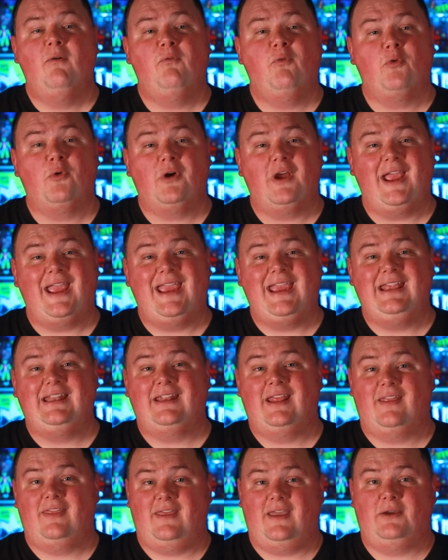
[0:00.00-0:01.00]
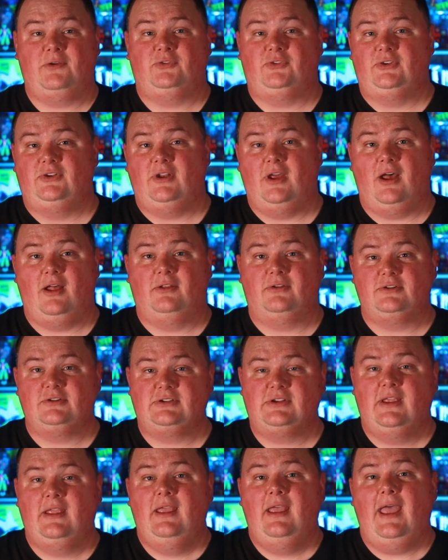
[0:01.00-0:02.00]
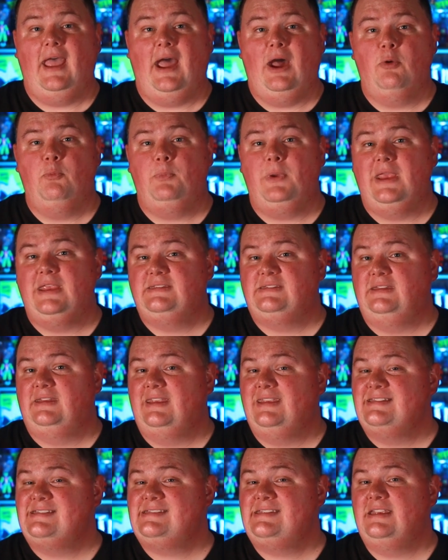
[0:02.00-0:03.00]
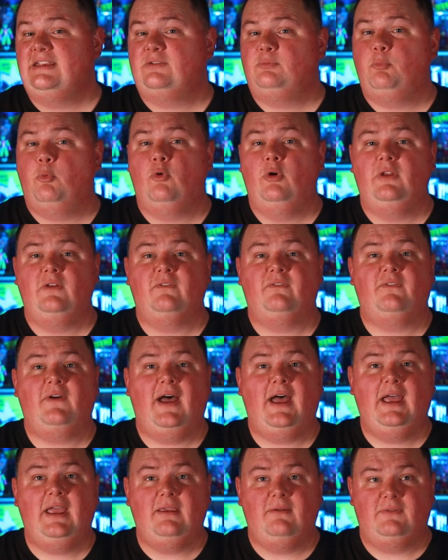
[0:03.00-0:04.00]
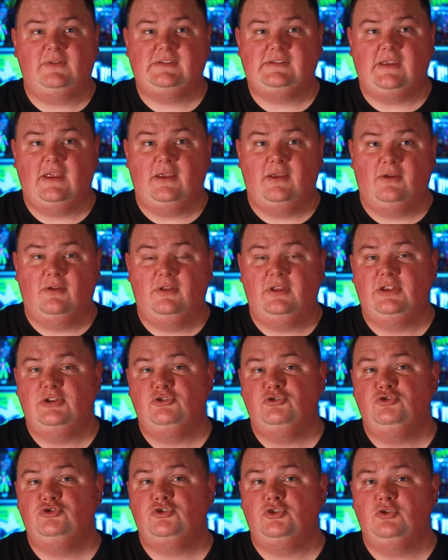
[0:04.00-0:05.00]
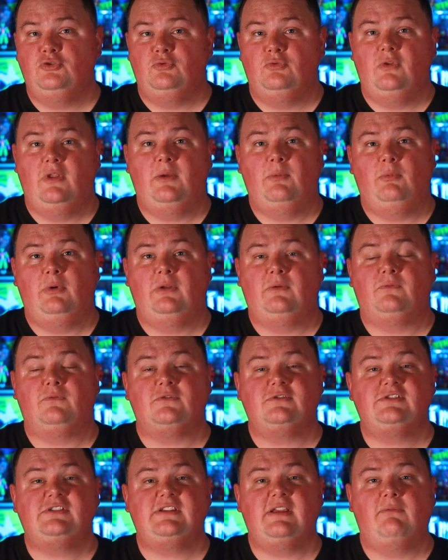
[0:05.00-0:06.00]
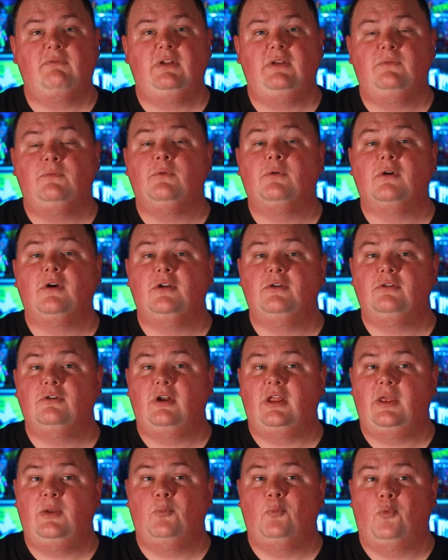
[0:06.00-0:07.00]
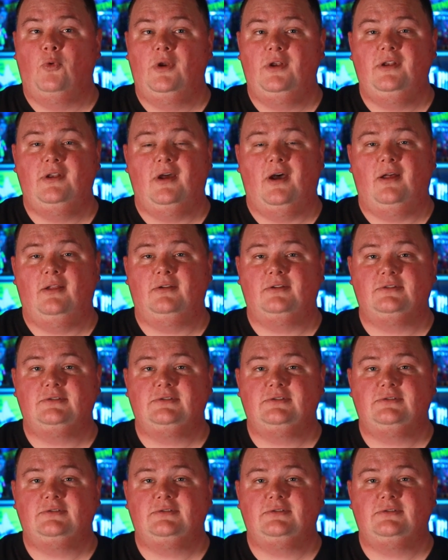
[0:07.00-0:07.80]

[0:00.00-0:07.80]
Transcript: for $8,000, outpacing a 6.5 sale in June that went for $7,401.